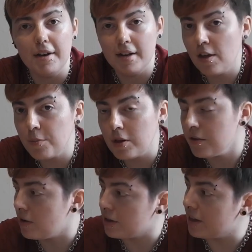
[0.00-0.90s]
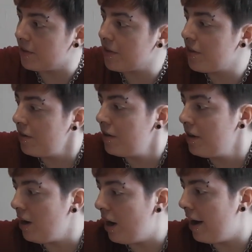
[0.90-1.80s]
last but not least,
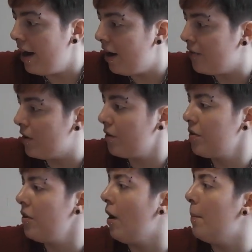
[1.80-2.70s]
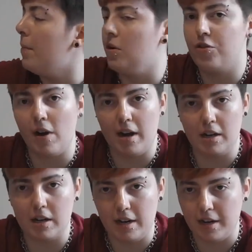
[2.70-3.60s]
I have us some drain
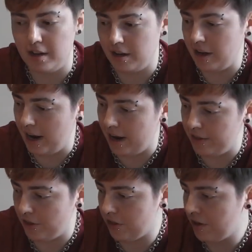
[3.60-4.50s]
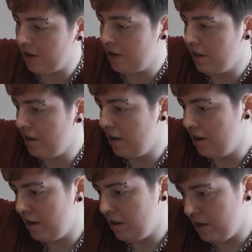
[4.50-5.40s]
cleaner, and
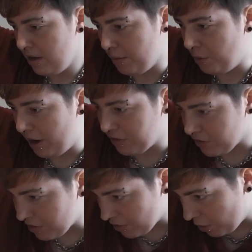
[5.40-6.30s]
I'm not actually sure